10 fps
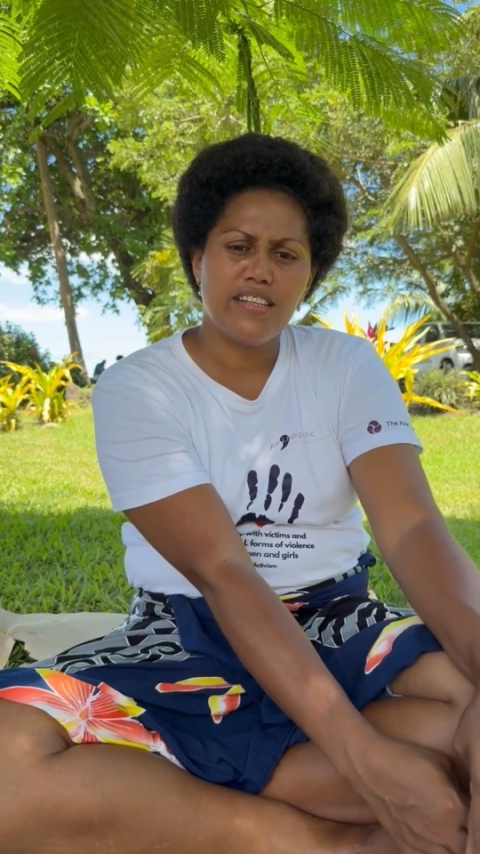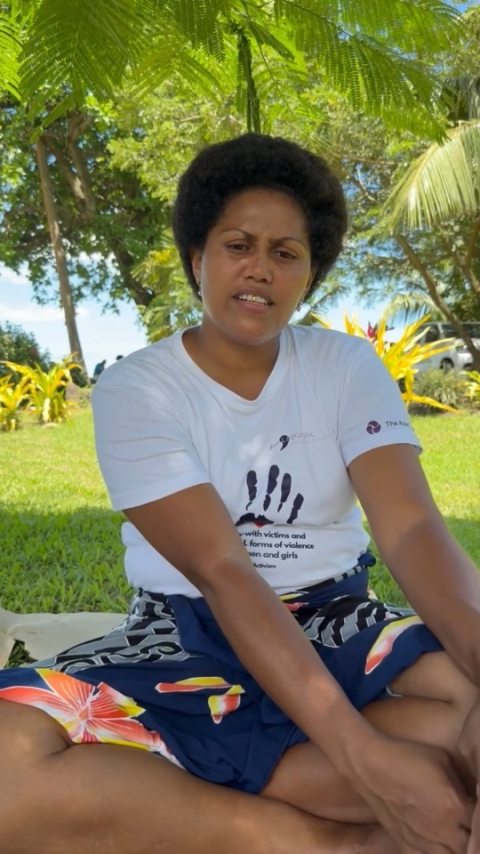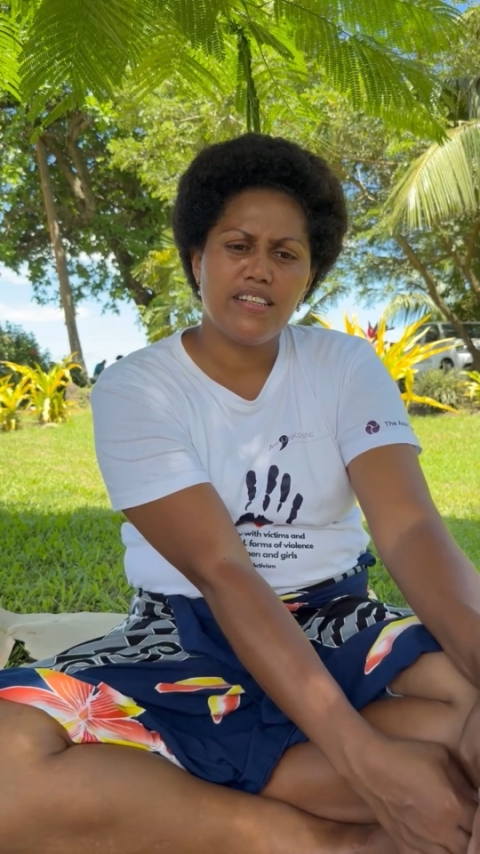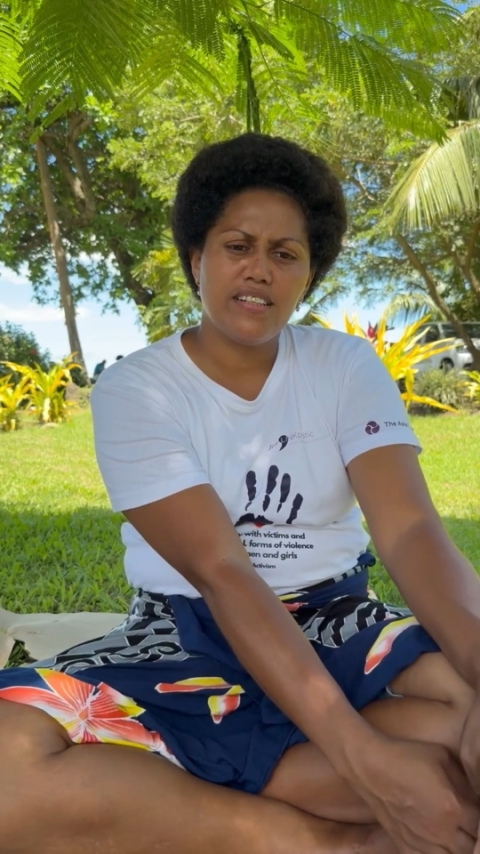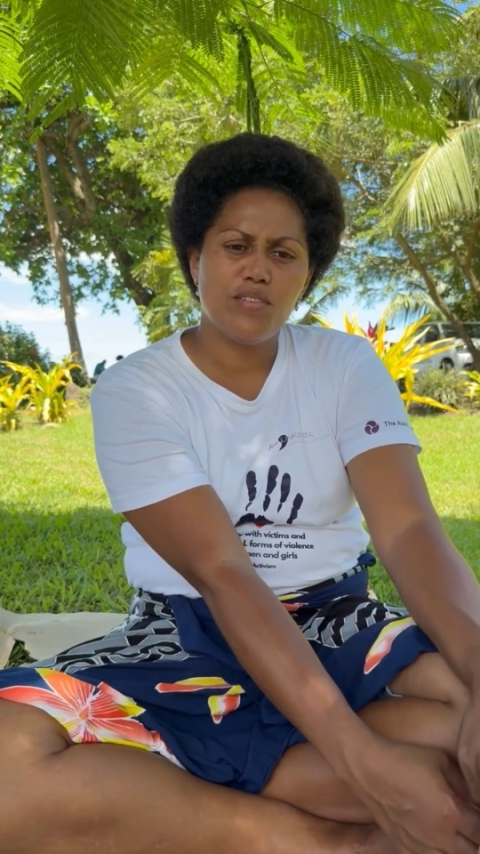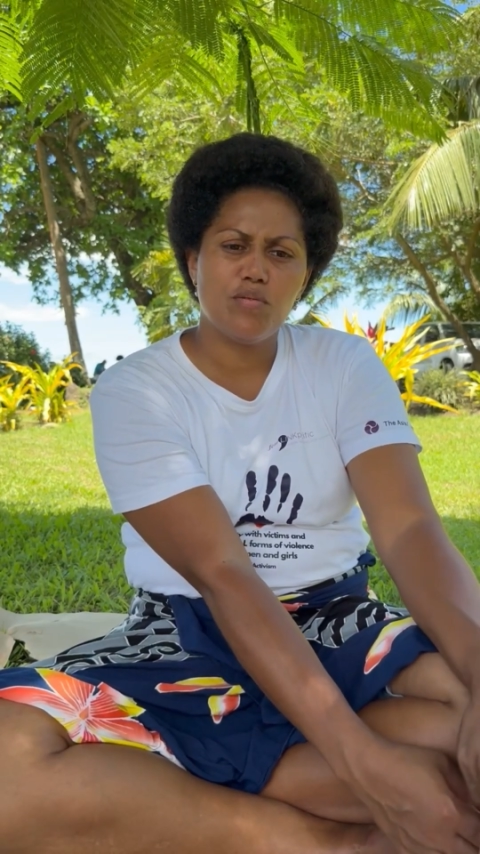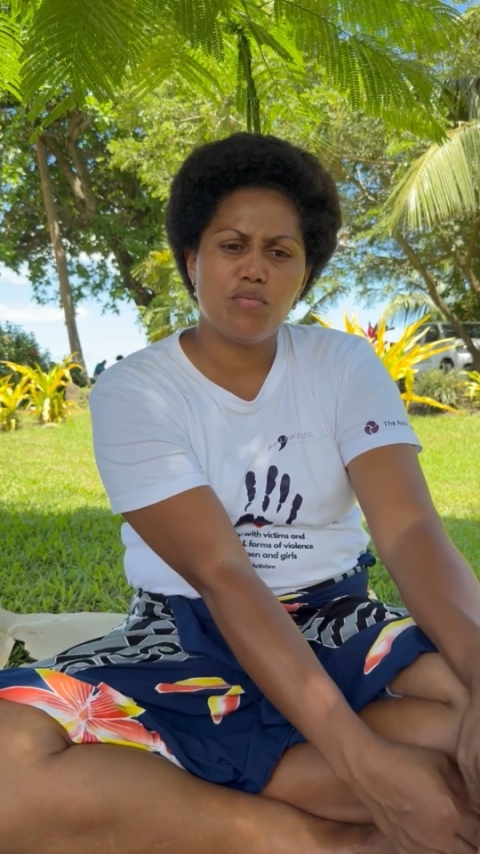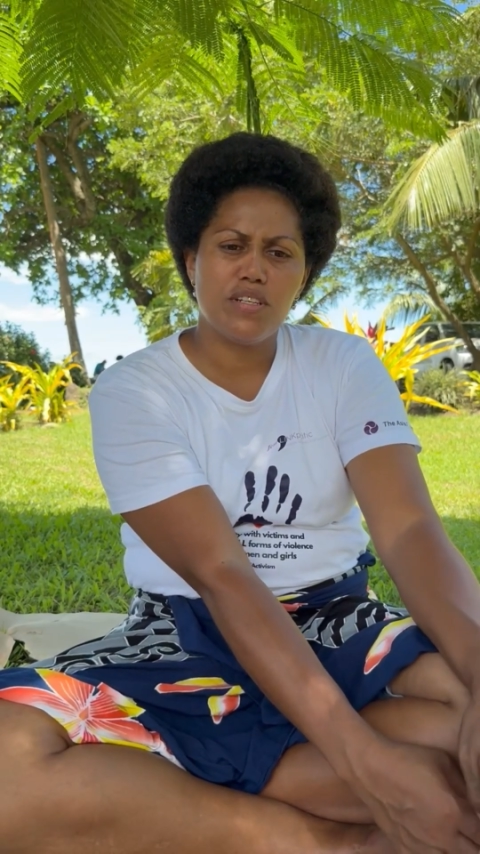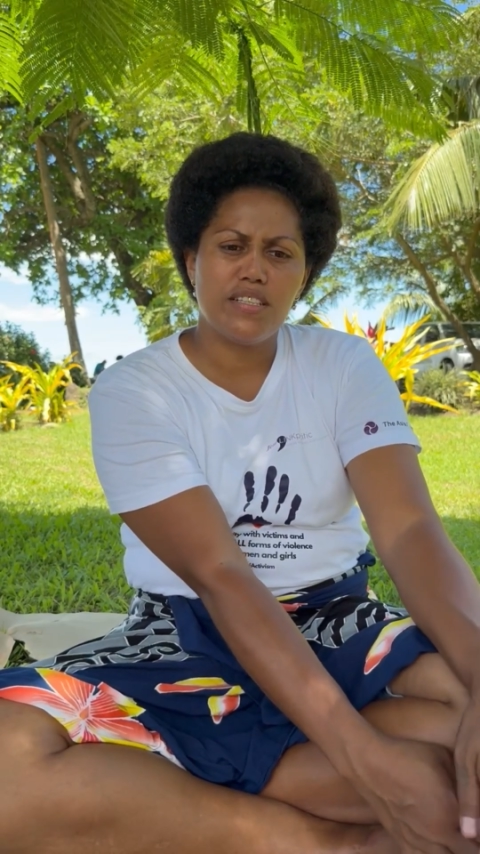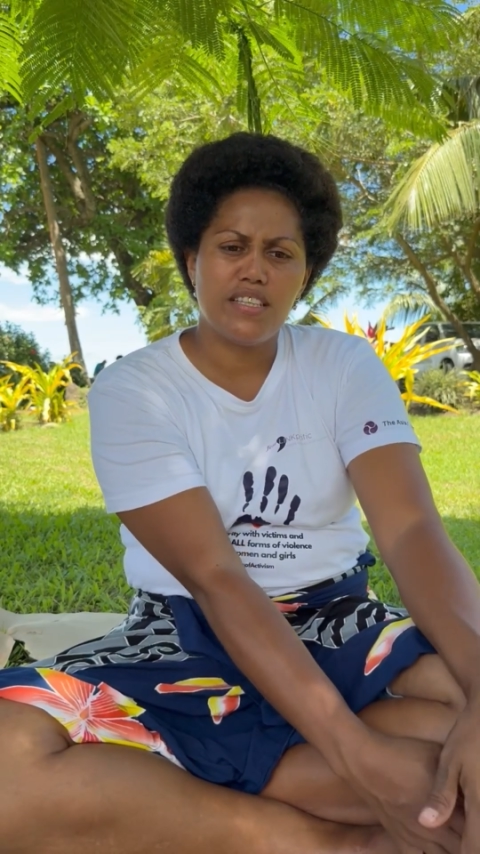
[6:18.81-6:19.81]
needed to
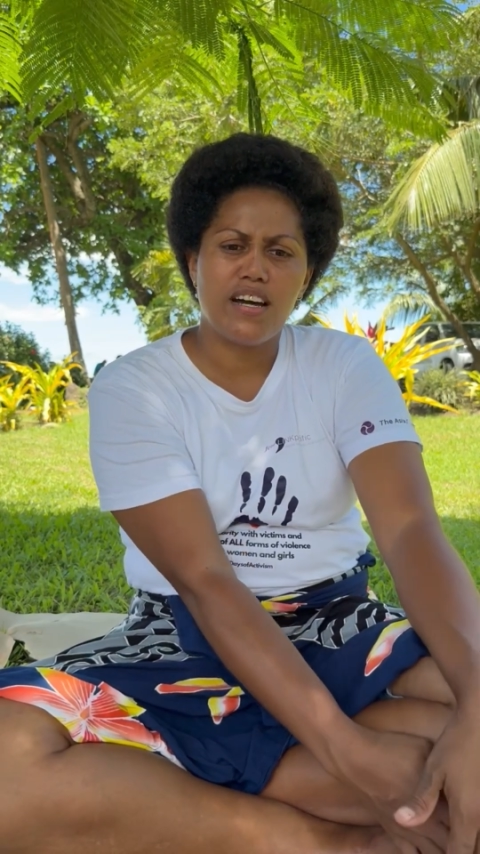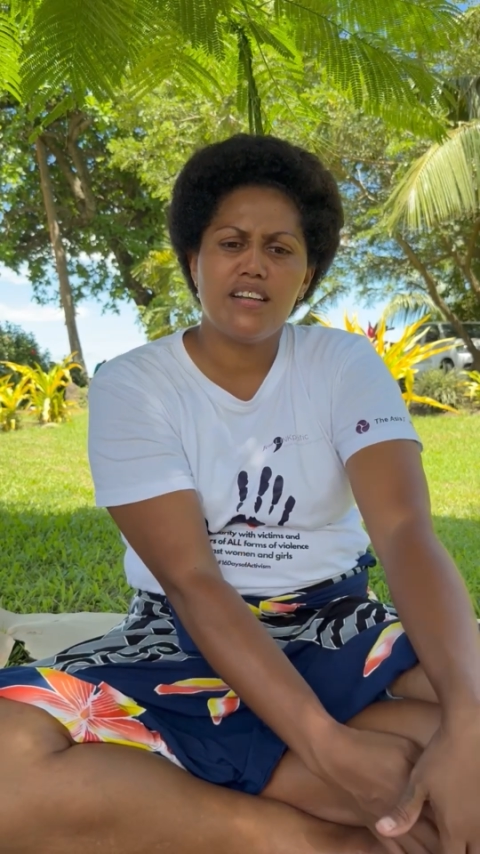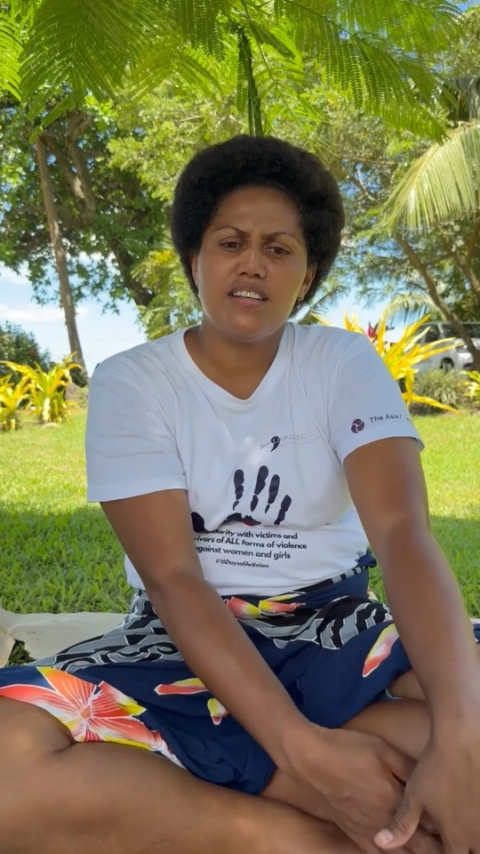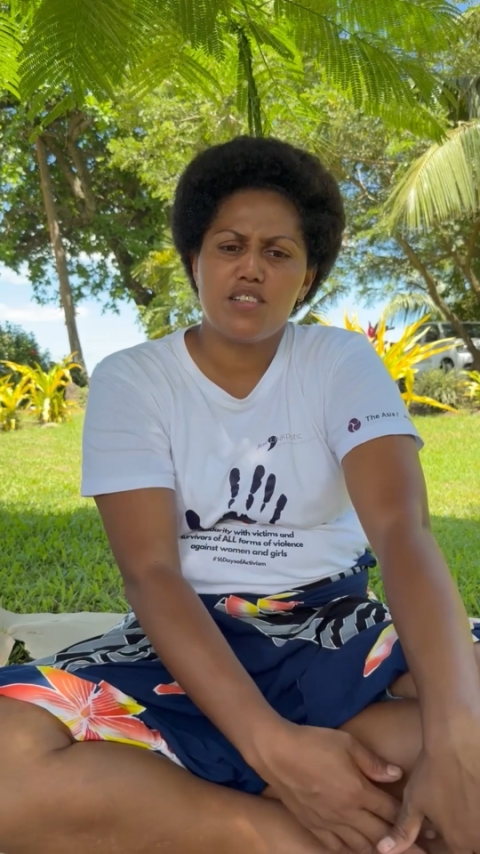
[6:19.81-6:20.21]
be done,